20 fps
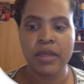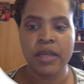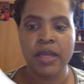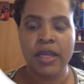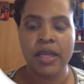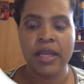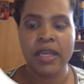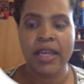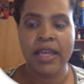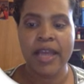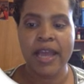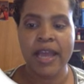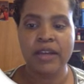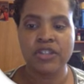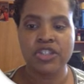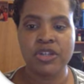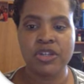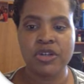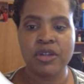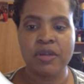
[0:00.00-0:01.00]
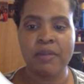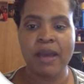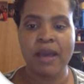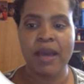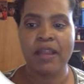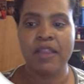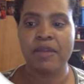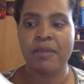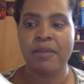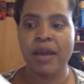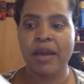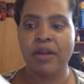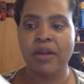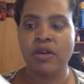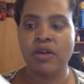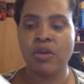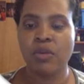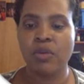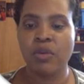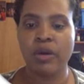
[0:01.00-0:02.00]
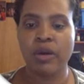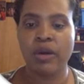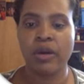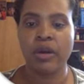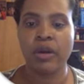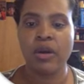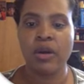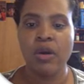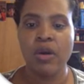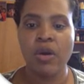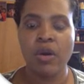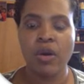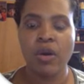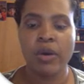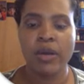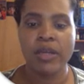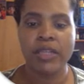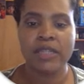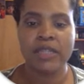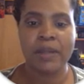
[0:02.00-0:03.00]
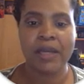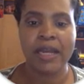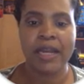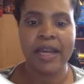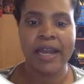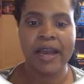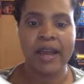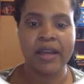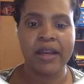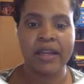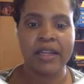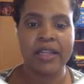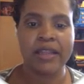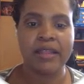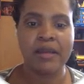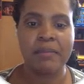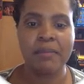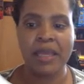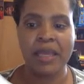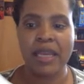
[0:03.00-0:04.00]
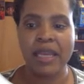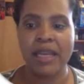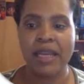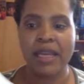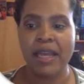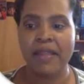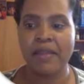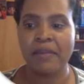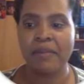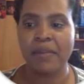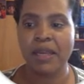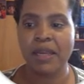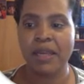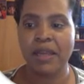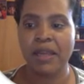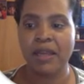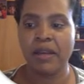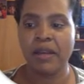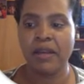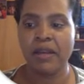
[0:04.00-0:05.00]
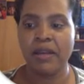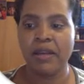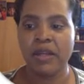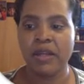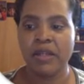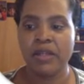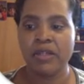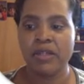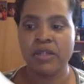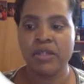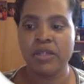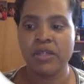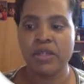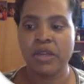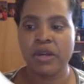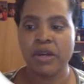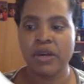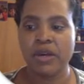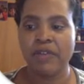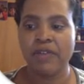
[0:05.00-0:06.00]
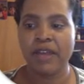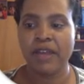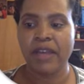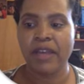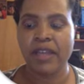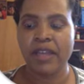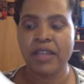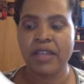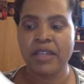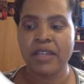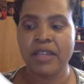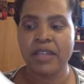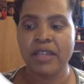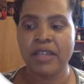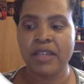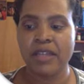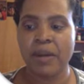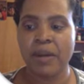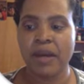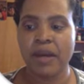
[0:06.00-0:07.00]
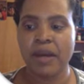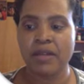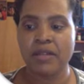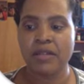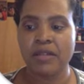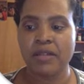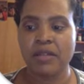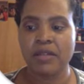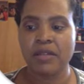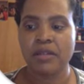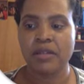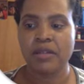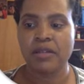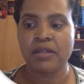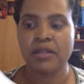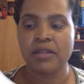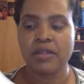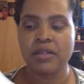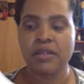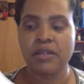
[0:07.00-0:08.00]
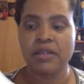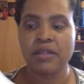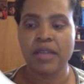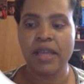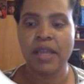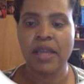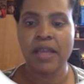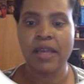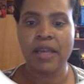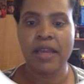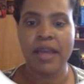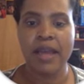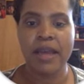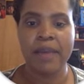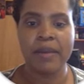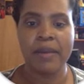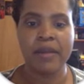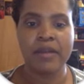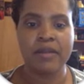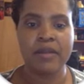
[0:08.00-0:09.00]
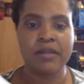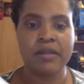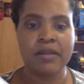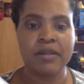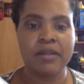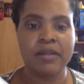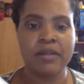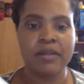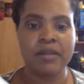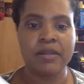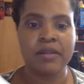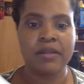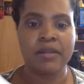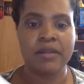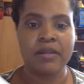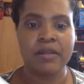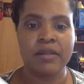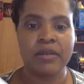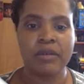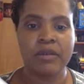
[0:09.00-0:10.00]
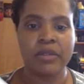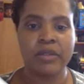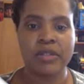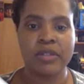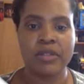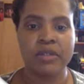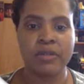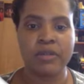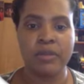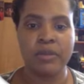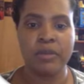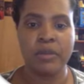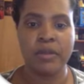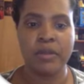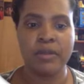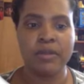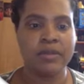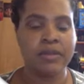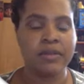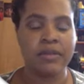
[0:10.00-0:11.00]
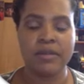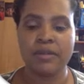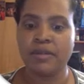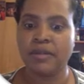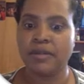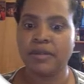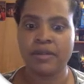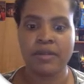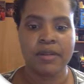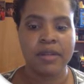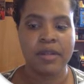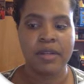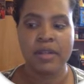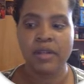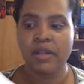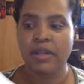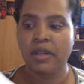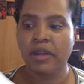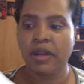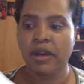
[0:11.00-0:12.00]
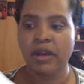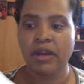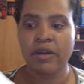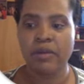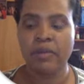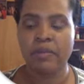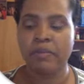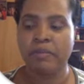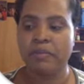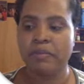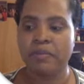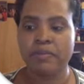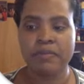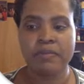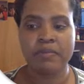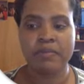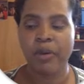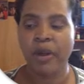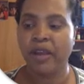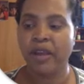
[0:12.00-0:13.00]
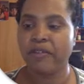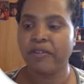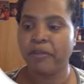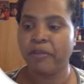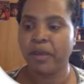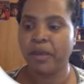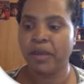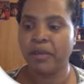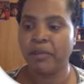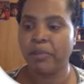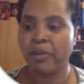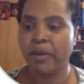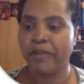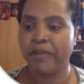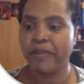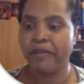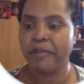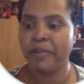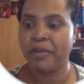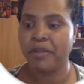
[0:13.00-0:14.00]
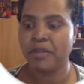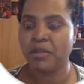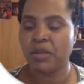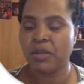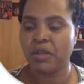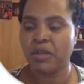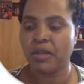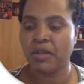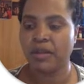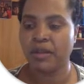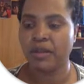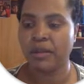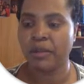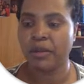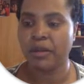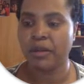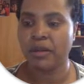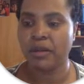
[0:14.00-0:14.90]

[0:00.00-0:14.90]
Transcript: Now show the mathematical work or explain how to get the mean and the median. So if I can get a text box, dang nabbit, resume. Y'all pray for me. Pray for Miss Smith at Liberty.